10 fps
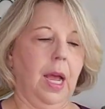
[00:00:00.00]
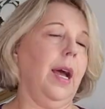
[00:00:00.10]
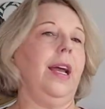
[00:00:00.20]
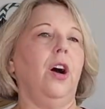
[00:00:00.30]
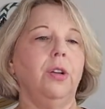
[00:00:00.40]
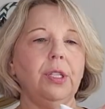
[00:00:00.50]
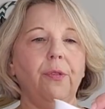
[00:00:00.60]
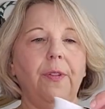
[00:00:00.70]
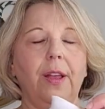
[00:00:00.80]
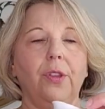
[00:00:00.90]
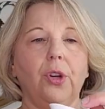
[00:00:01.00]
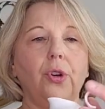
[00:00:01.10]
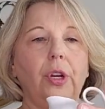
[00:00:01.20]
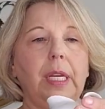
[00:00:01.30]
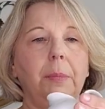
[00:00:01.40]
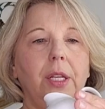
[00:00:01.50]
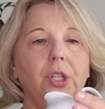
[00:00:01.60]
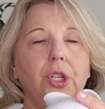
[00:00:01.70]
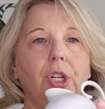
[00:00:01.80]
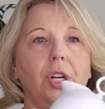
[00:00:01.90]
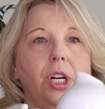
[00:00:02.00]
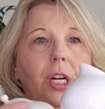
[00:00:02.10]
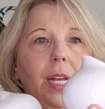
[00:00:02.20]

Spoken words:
I also found the cream sugar.